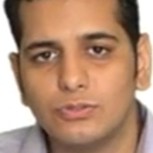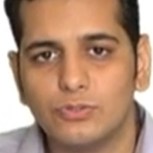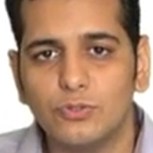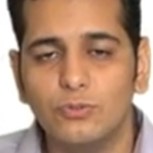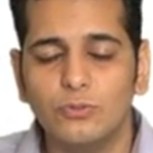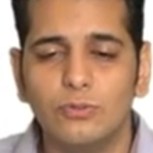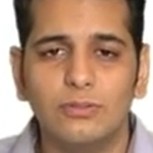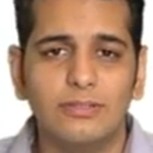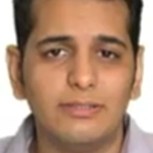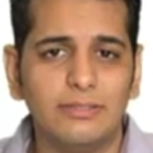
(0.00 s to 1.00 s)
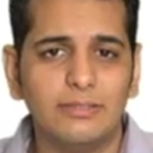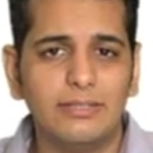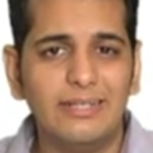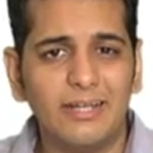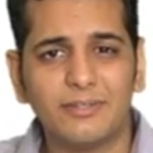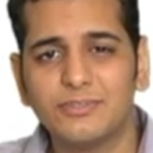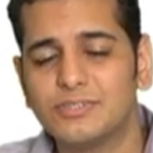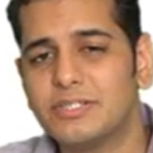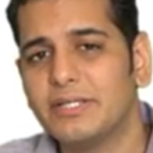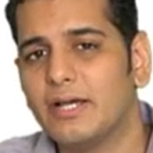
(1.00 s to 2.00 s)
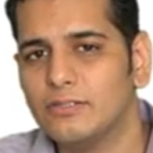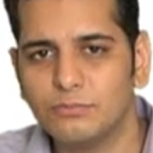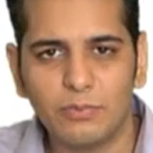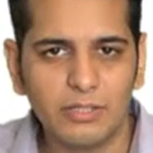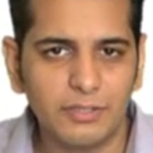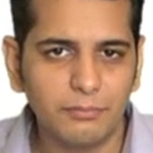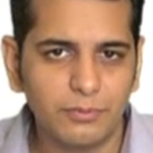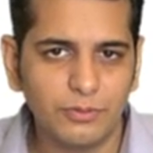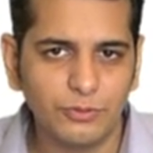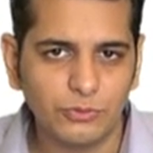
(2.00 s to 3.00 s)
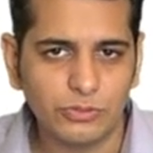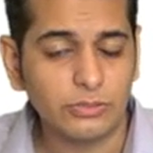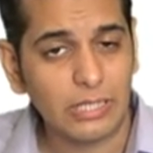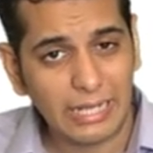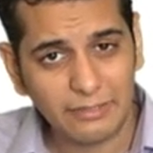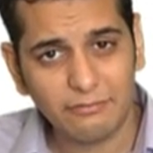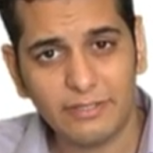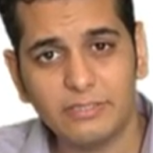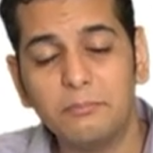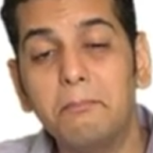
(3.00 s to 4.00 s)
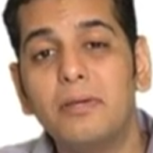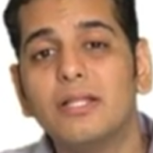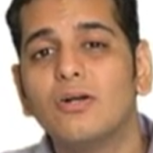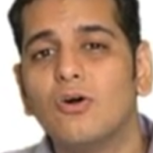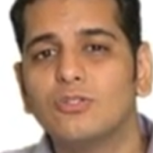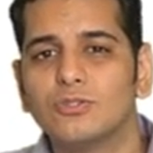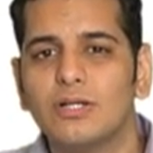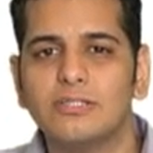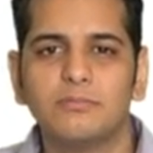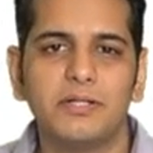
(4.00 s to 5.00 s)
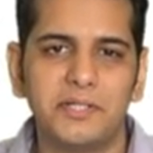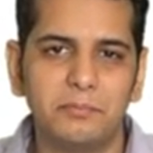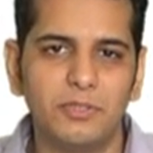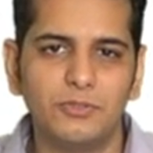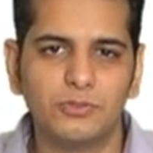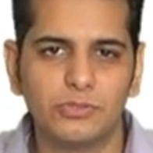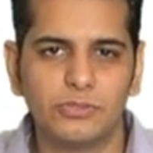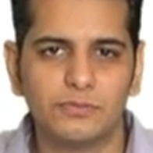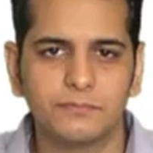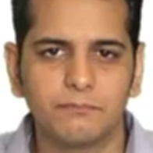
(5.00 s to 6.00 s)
So electricity has multiple uses. Likewise, milk also has multiple uses.